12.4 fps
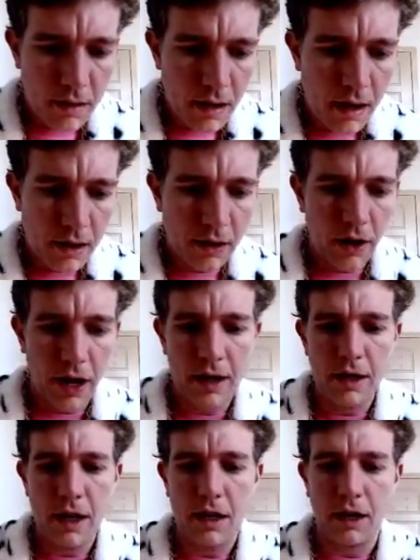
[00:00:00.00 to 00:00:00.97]
Not
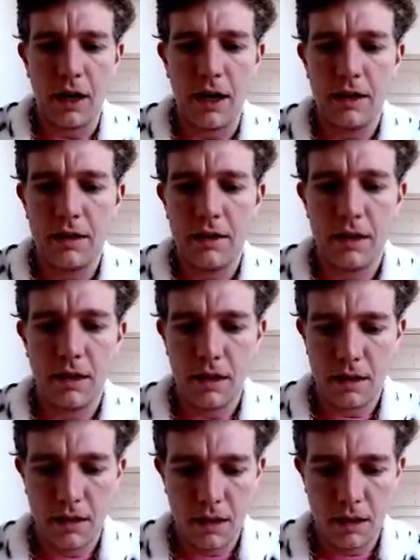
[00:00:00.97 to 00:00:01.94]
great, not great.
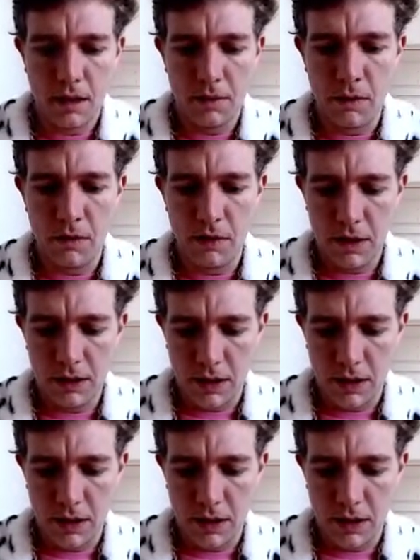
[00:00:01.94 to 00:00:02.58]
Uh, moving